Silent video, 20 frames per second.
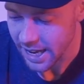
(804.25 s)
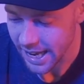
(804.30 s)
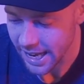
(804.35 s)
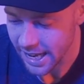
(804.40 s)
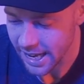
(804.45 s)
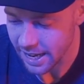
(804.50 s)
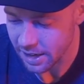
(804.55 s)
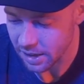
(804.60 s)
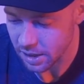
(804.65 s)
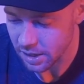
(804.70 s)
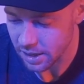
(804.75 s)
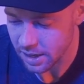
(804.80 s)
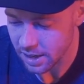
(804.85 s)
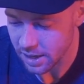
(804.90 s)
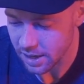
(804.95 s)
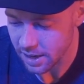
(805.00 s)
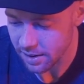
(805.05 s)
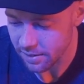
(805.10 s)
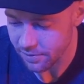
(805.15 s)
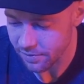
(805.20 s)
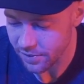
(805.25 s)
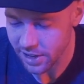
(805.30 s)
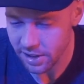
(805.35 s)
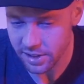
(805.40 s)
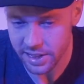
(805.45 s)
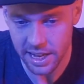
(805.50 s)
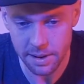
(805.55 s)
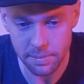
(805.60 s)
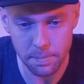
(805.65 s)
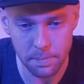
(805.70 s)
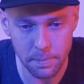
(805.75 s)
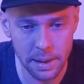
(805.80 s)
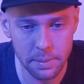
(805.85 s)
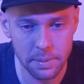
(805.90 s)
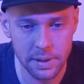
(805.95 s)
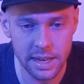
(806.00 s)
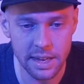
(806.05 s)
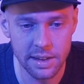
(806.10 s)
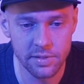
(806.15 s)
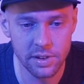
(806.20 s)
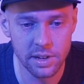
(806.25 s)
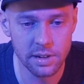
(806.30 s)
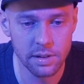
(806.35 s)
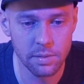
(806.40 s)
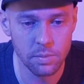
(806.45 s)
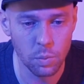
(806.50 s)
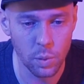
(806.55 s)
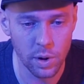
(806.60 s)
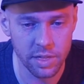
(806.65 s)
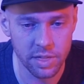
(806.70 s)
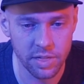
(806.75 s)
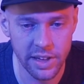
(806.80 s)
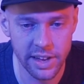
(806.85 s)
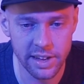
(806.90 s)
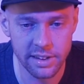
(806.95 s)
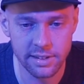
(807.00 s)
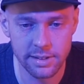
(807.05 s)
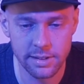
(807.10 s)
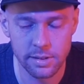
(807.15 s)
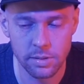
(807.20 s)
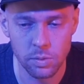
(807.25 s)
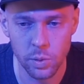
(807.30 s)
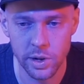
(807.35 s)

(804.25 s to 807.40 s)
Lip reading: and figured that maybe even with this,